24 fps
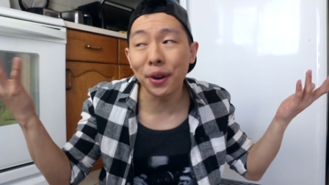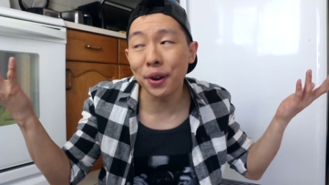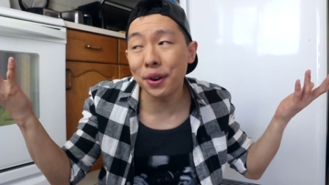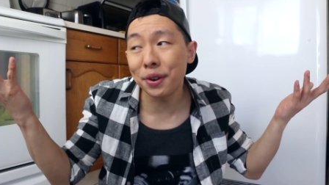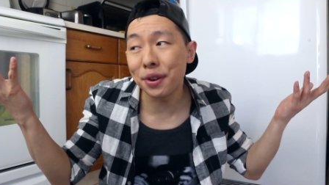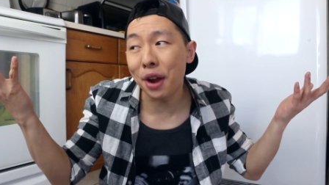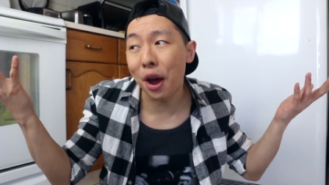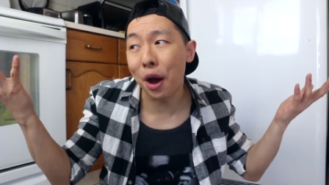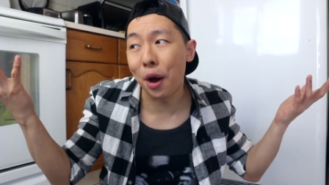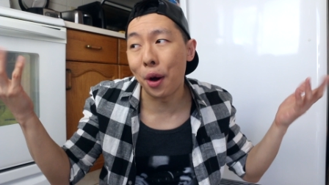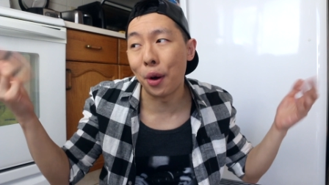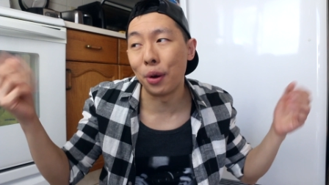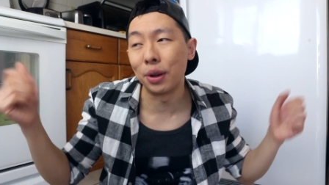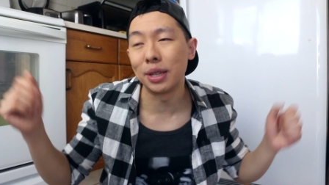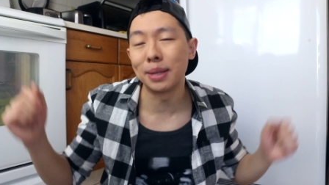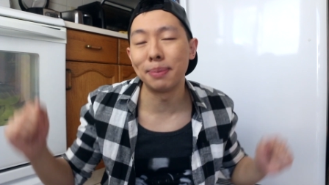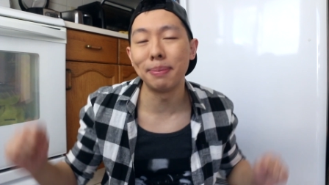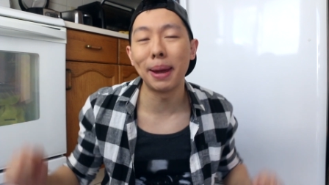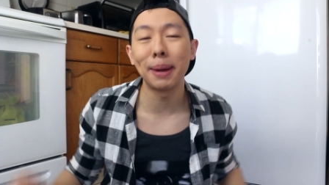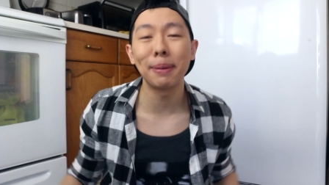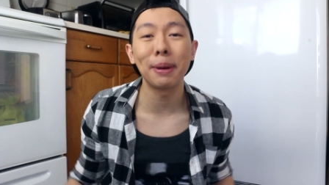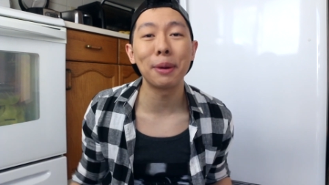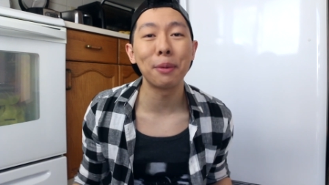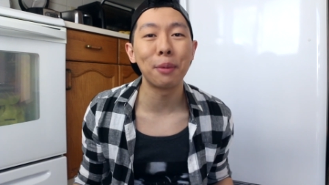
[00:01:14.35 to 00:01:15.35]
Who knows,
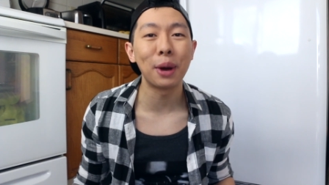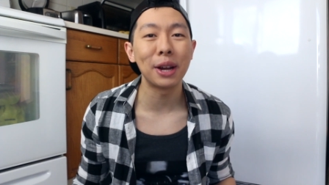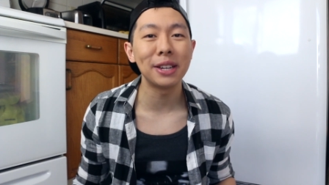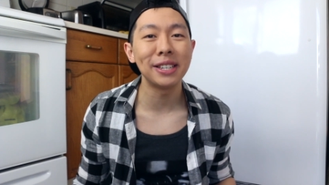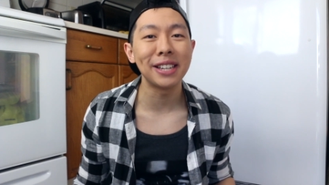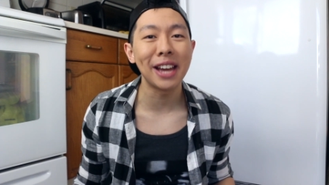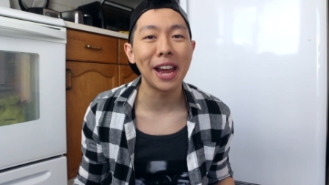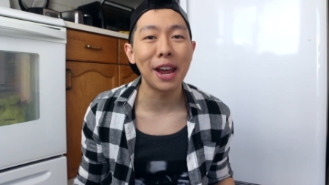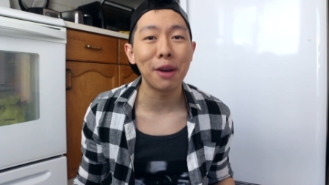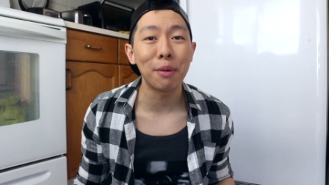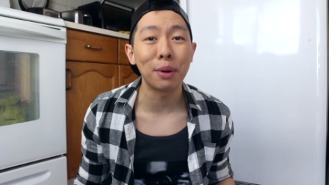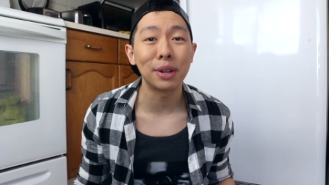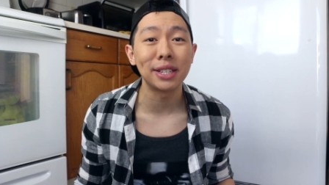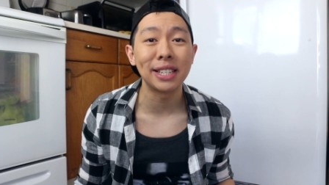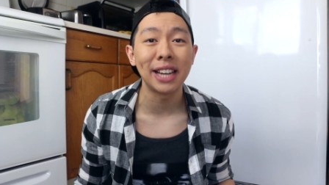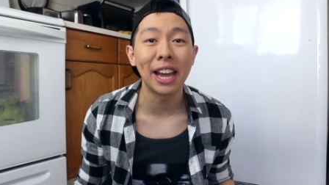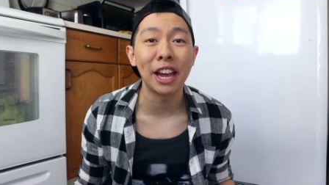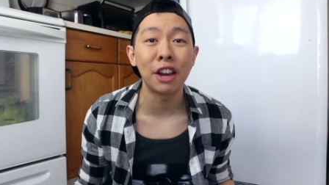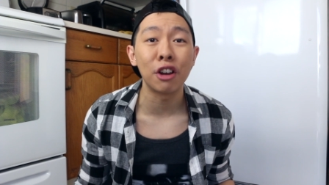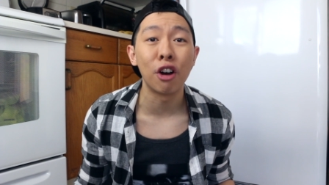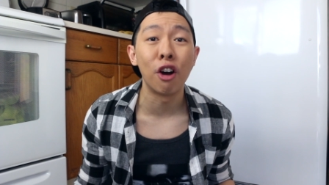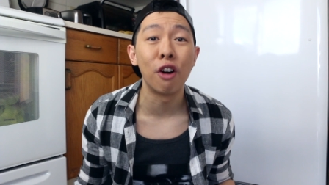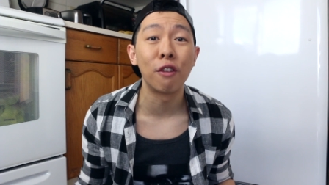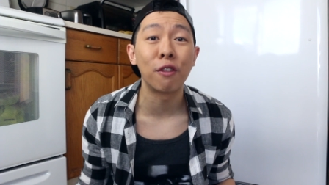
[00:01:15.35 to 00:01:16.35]
maybe one day we'll
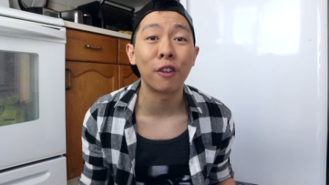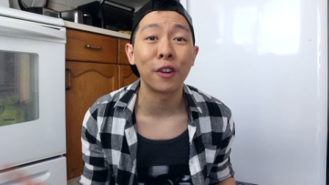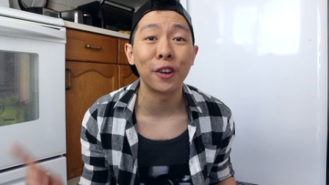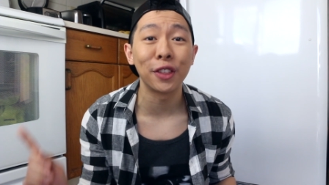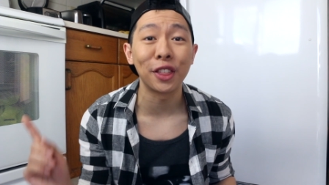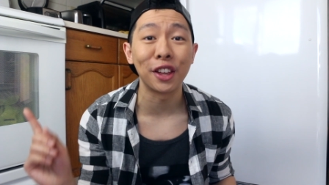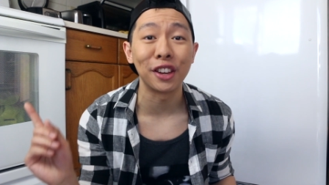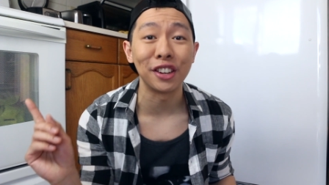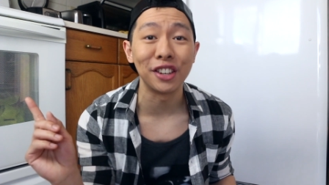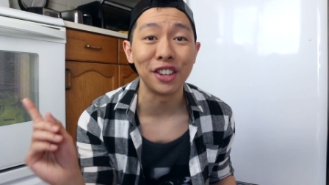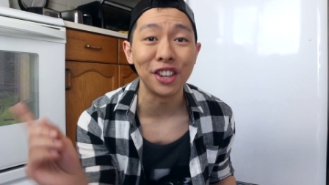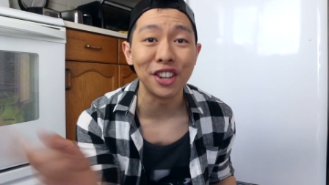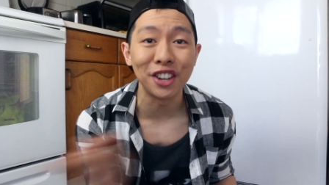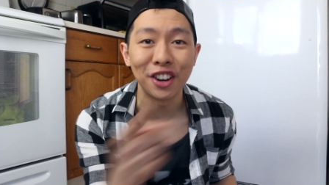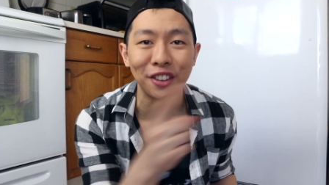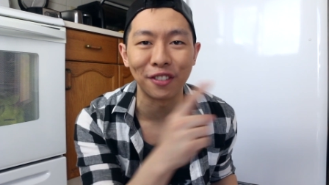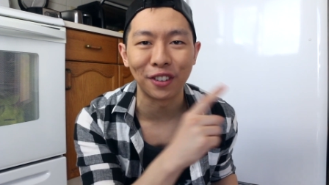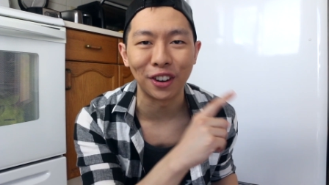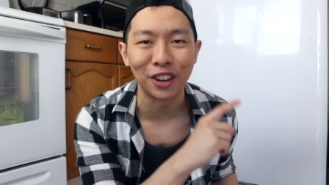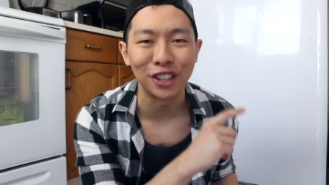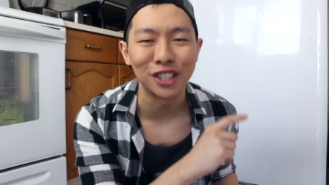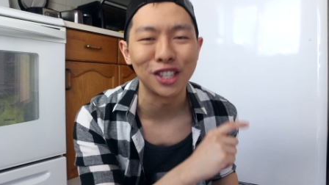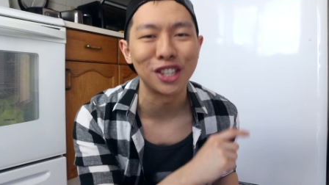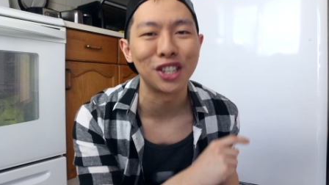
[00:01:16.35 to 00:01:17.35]
take over the
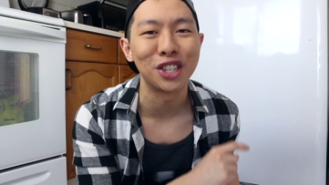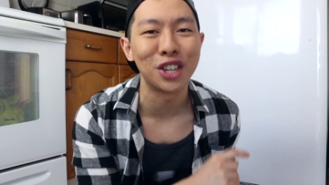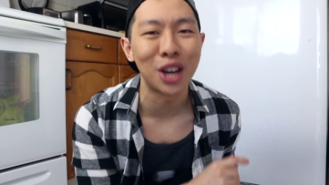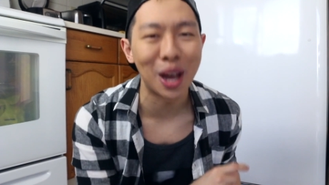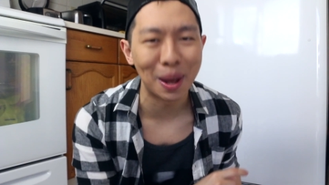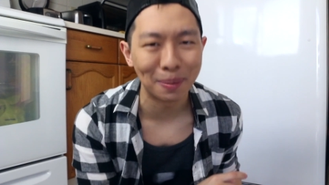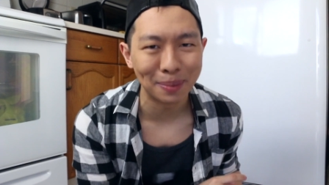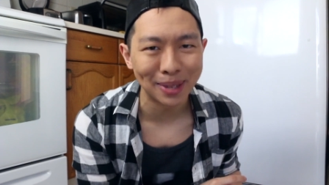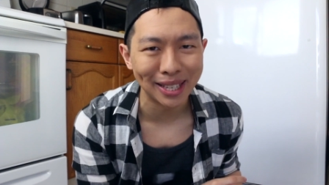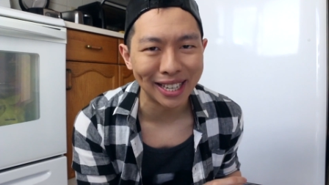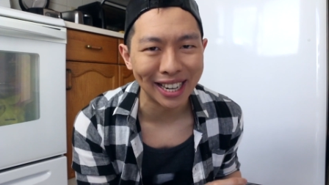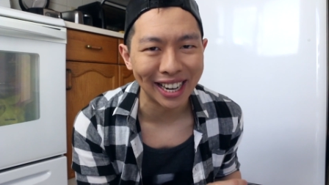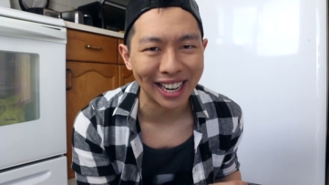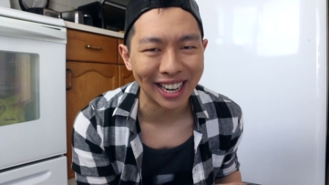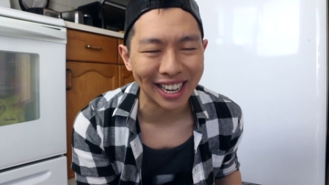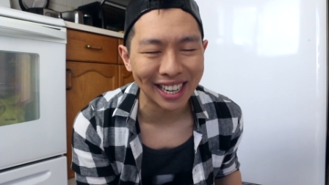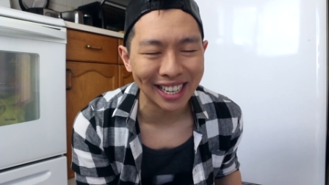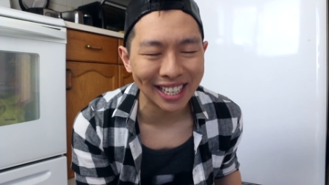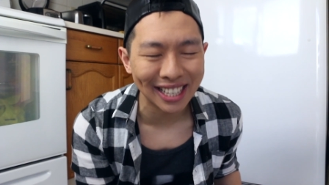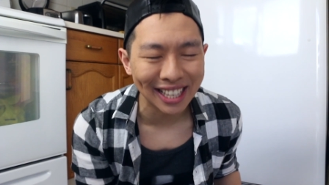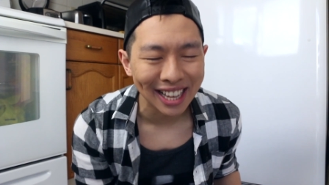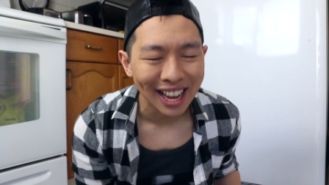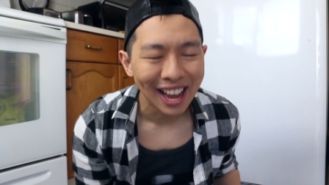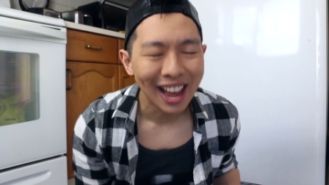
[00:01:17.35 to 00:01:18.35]
universe,
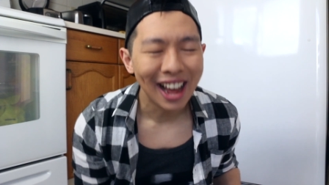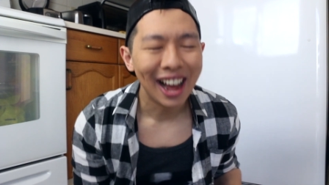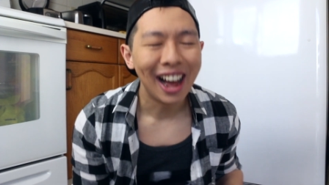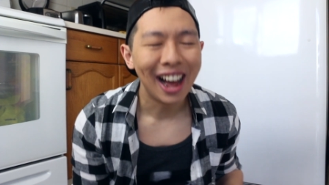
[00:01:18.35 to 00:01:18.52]
chopsticks.